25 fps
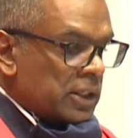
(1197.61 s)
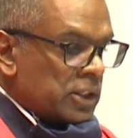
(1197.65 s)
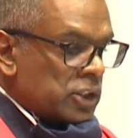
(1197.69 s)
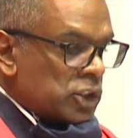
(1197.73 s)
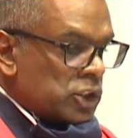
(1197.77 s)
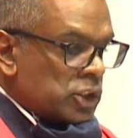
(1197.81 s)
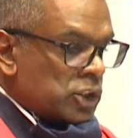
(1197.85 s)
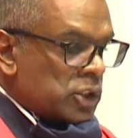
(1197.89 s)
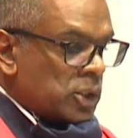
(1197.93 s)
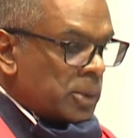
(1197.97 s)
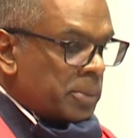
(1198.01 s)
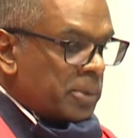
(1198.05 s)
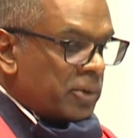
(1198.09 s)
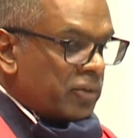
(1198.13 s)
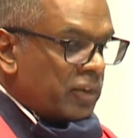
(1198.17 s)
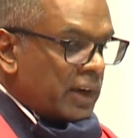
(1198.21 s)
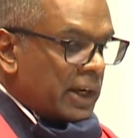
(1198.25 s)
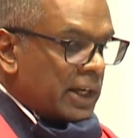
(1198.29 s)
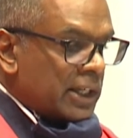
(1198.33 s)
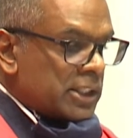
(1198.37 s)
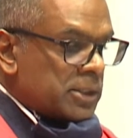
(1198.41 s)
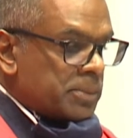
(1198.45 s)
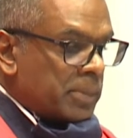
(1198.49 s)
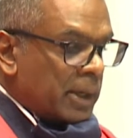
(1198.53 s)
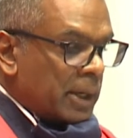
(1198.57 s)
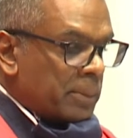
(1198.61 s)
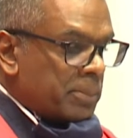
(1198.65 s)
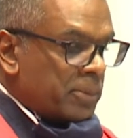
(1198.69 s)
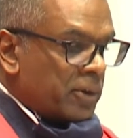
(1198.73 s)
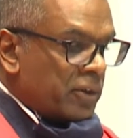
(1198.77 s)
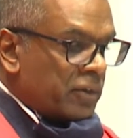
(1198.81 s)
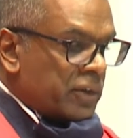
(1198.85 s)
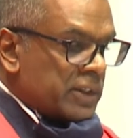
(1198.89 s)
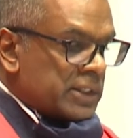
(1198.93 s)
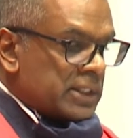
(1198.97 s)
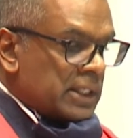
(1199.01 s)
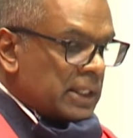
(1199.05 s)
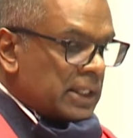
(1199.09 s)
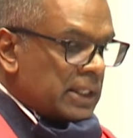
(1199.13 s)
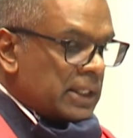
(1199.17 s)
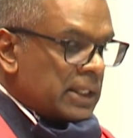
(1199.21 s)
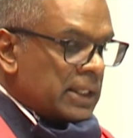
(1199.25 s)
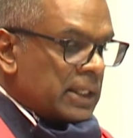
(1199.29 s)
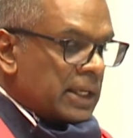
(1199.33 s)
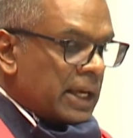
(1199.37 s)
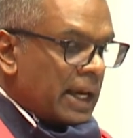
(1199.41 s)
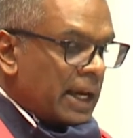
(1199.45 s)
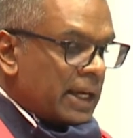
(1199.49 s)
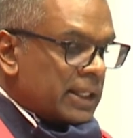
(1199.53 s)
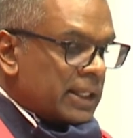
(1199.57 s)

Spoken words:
supervised by Professor E.